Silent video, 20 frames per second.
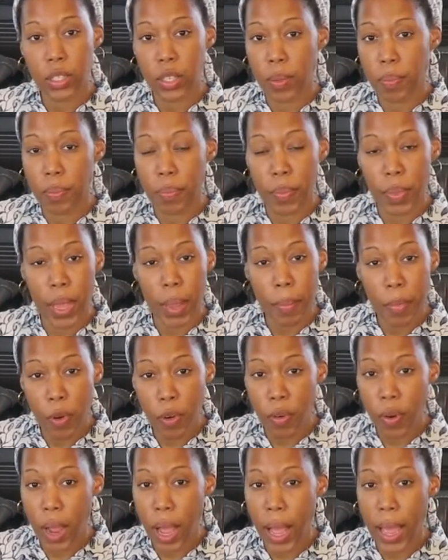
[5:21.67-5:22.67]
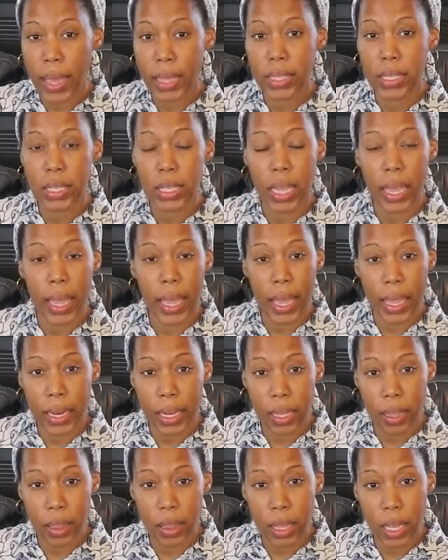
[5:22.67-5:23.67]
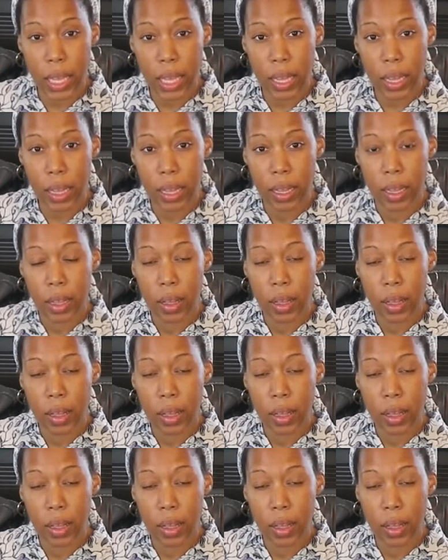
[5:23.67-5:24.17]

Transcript: to memorize anything?